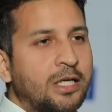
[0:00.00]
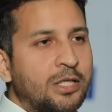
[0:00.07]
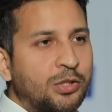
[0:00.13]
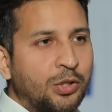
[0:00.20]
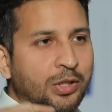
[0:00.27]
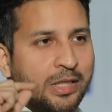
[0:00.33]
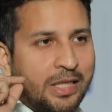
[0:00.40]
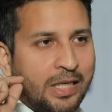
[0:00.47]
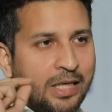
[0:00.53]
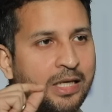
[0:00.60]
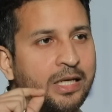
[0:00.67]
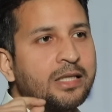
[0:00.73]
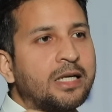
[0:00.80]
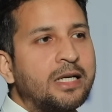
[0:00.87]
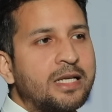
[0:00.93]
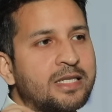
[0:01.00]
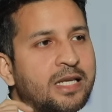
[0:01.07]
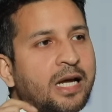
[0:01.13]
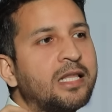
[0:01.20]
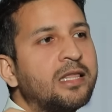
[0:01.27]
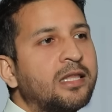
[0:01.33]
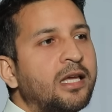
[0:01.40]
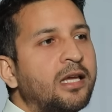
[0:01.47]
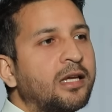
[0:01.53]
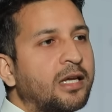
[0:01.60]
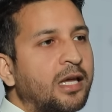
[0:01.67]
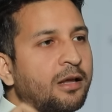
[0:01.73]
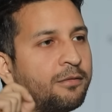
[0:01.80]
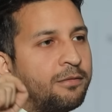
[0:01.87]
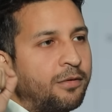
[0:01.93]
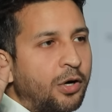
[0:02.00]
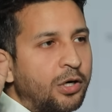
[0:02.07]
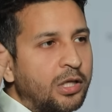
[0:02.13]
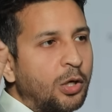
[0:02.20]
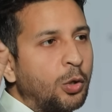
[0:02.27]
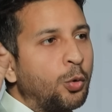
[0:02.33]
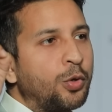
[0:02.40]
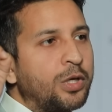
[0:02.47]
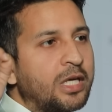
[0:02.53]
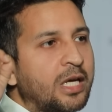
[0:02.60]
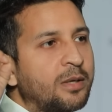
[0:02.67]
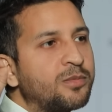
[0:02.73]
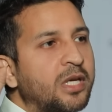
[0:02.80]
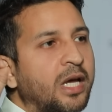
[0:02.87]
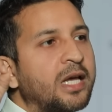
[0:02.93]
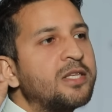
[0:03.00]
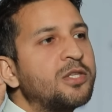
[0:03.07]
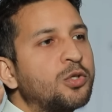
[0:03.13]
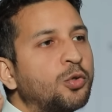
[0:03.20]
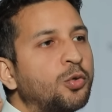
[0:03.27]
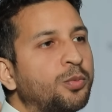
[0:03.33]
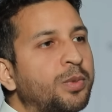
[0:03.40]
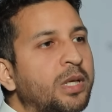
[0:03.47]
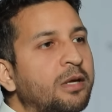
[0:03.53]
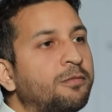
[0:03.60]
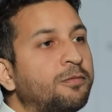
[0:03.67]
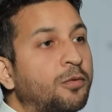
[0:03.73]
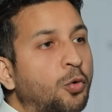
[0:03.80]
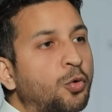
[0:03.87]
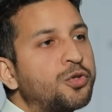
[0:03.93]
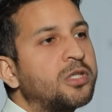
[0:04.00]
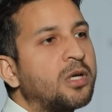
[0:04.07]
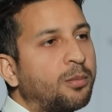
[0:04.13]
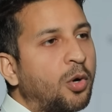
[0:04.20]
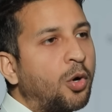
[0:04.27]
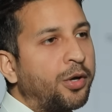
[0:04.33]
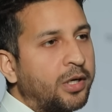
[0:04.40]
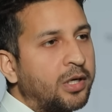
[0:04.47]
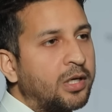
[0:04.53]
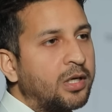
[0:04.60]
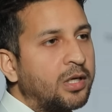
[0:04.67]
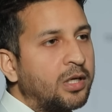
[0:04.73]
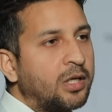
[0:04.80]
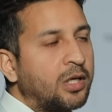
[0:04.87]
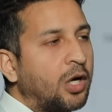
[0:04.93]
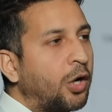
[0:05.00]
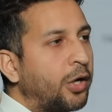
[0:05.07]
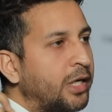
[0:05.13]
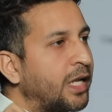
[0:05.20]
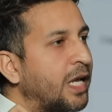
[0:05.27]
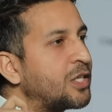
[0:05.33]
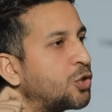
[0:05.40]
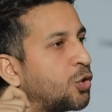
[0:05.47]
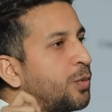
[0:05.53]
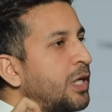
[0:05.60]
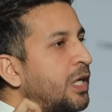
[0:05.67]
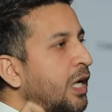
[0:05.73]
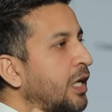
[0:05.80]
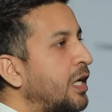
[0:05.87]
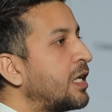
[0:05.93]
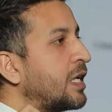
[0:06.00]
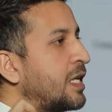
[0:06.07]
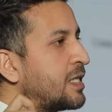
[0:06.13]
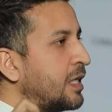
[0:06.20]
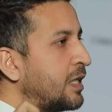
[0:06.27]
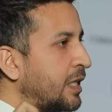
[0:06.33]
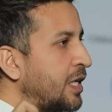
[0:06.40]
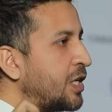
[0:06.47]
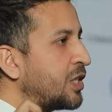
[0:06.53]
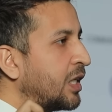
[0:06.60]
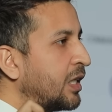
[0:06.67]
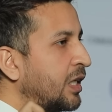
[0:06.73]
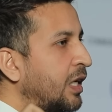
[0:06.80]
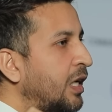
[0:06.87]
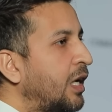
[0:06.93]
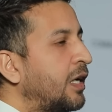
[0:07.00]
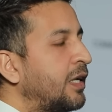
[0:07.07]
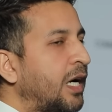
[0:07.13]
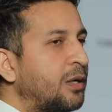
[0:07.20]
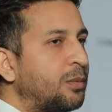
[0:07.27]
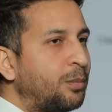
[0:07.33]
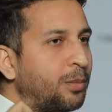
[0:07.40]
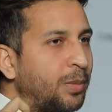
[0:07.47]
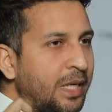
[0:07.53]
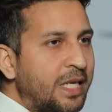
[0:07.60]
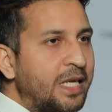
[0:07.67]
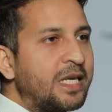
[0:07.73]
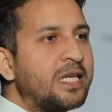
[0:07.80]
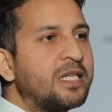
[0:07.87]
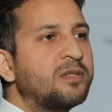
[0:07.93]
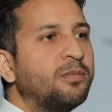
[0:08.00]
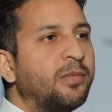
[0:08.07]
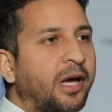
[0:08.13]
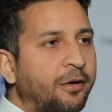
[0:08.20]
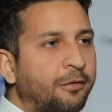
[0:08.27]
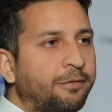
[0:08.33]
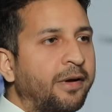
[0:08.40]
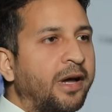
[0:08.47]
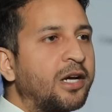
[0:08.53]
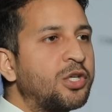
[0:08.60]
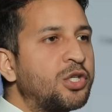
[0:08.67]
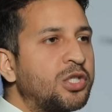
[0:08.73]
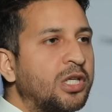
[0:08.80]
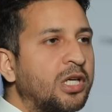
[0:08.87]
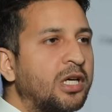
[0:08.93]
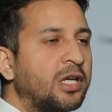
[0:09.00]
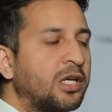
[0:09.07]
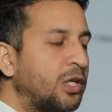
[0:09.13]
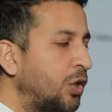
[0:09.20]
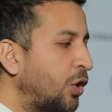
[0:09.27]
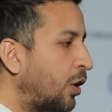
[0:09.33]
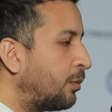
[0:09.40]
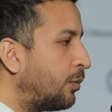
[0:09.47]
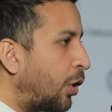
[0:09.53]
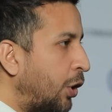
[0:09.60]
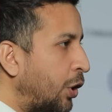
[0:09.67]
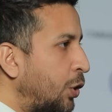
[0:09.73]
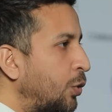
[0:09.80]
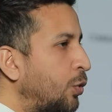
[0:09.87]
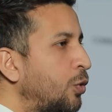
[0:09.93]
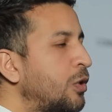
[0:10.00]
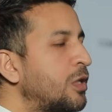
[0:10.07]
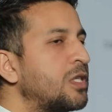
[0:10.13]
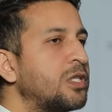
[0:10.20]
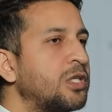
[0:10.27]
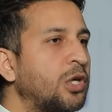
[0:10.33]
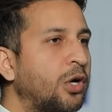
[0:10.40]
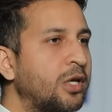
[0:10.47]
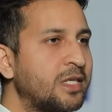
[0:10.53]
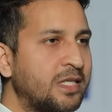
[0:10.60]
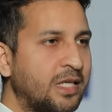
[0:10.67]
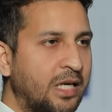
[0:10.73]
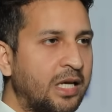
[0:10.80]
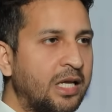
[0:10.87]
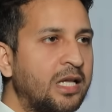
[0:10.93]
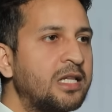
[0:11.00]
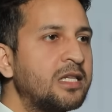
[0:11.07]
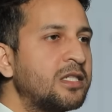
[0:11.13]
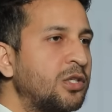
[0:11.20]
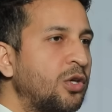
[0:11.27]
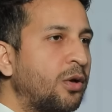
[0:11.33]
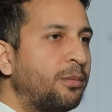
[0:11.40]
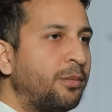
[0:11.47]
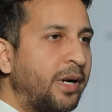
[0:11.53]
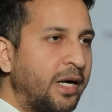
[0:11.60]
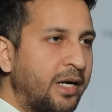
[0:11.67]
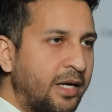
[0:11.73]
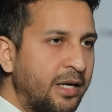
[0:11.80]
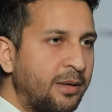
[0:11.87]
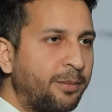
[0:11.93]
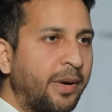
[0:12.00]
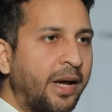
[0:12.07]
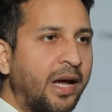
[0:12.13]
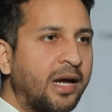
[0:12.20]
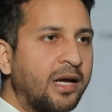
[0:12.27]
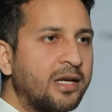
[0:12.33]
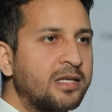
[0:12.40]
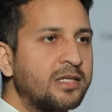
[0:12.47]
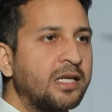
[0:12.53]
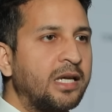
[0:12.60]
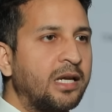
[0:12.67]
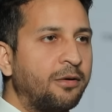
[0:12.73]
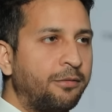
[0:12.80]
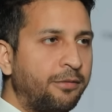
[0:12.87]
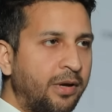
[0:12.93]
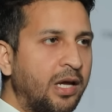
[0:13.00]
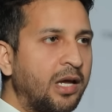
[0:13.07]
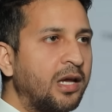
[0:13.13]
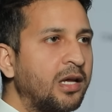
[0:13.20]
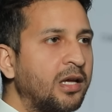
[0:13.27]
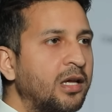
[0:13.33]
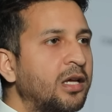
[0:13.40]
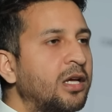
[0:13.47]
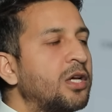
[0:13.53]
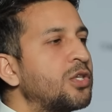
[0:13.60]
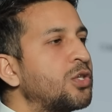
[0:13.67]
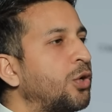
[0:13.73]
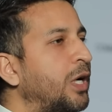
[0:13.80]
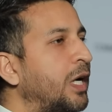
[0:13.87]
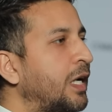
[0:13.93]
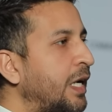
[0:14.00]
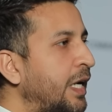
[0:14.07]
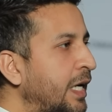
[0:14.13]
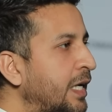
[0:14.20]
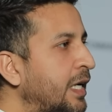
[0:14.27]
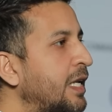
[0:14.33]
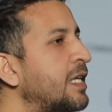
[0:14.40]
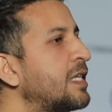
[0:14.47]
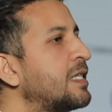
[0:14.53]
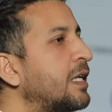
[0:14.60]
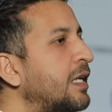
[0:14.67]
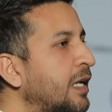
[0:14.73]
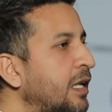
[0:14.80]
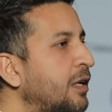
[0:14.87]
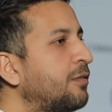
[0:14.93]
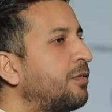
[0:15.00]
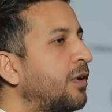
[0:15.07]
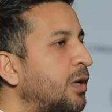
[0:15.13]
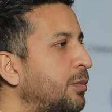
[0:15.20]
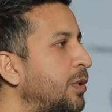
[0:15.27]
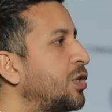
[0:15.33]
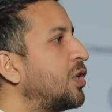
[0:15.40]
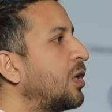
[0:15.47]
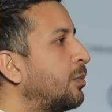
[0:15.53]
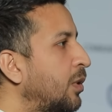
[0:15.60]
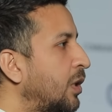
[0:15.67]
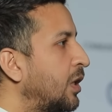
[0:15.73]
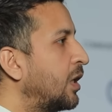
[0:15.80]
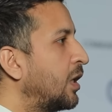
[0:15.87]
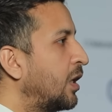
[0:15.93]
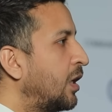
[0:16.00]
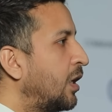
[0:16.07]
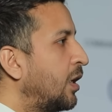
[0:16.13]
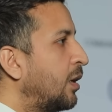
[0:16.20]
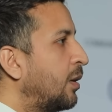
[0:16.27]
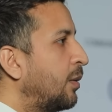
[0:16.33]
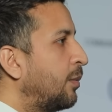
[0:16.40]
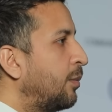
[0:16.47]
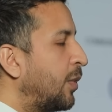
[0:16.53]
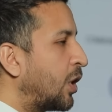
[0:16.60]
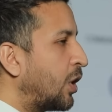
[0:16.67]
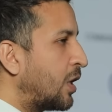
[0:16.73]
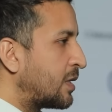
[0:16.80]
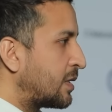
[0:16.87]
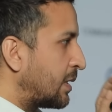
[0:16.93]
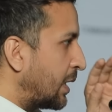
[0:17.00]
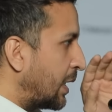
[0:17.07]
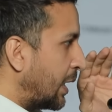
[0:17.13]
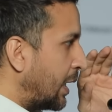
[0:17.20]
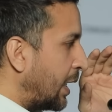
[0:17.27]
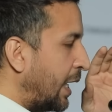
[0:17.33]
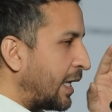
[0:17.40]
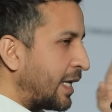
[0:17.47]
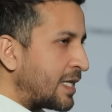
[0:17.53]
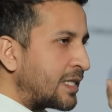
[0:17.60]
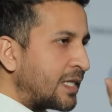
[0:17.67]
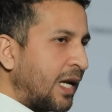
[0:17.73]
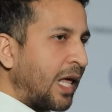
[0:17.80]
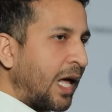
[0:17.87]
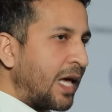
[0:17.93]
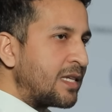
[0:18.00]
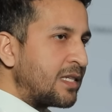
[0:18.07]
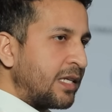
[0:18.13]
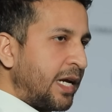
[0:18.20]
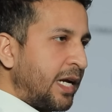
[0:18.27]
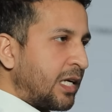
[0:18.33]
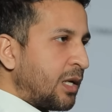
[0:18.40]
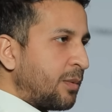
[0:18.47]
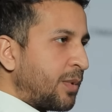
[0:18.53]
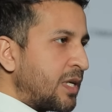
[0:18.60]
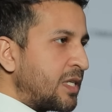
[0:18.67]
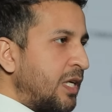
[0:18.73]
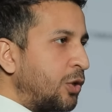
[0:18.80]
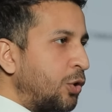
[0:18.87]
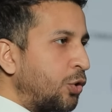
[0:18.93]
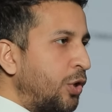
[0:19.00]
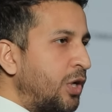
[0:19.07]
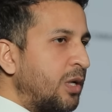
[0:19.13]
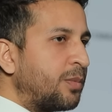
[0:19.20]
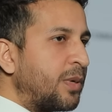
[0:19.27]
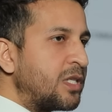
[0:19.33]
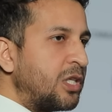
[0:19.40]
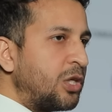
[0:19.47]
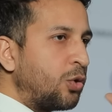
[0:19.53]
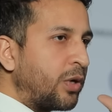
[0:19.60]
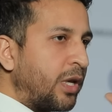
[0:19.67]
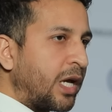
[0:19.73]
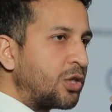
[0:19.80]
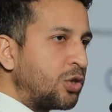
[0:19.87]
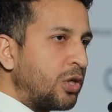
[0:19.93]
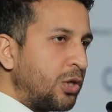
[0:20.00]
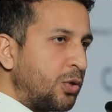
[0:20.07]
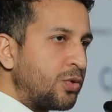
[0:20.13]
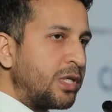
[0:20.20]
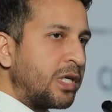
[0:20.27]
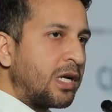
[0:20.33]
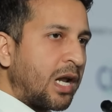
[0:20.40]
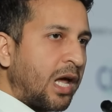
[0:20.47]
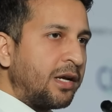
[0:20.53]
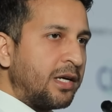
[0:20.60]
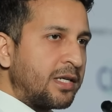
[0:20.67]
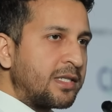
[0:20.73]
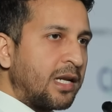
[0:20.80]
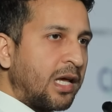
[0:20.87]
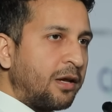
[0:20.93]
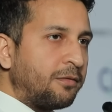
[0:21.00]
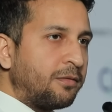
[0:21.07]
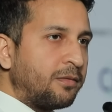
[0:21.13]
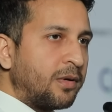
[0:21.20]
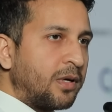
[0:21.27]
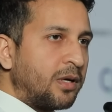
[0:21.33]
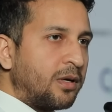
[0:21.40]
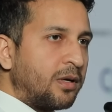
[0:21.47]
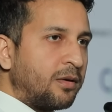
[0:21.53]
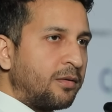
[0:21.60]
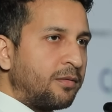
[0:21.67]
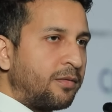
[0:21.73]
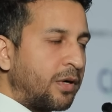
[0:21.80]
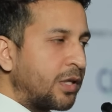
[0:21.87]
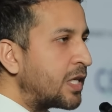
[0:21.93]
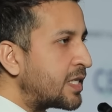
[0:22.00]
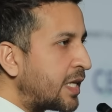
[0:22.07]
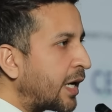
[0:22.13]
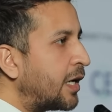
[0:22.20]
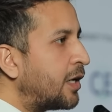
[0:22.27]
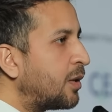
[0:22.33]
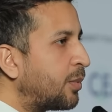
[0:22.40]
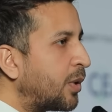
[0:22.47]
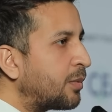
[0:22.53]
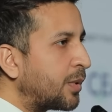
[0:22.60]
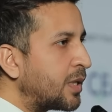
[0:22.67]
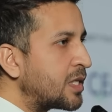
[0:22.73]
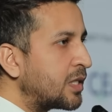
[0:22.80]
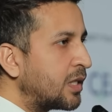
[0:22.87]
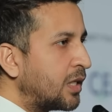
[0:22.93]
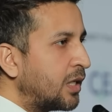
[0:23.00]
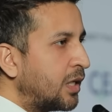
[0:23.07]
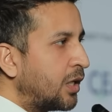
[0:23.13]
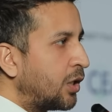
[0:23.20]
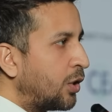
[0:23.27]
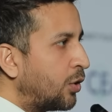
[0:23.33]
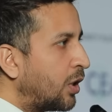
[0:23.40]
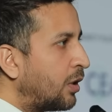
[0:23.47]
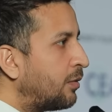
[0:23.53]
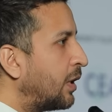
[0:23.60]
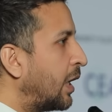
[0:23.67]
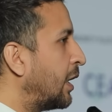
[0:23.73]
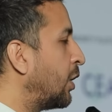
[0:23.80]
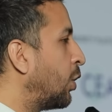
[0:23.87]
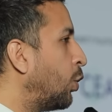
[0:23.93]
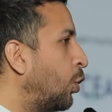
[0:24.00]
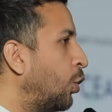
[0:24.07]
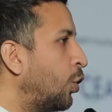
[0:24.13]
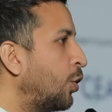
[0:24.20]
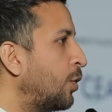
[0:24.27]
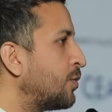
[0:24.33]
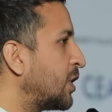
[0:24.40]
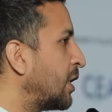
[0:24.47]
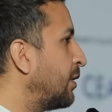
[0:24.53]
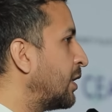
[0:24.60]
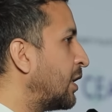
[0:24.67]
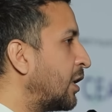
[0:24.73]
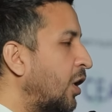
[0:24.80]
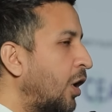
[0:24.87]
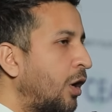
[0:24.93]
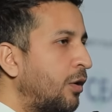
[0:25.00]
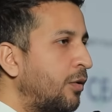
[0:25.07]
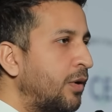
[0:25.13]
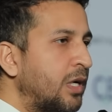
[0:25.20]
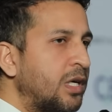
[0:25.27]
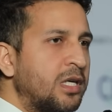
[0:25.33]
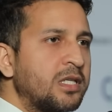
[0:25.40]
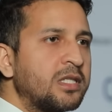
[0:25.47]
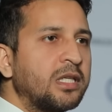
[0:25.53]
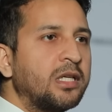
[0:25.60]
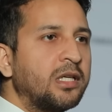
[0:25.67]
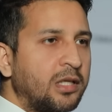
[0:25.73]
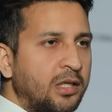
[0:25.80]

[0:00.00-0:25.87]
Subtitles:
So there the design thinking for the OEMs has to be forced upon, or it has to be done in consultation, that please manufacture your modules, your cells, your battery packs in a way so that it is refurbishable. Because it still has 80% to 20%, you can actually use it like its life for the secondary purpose, you know, in homes, in the towers,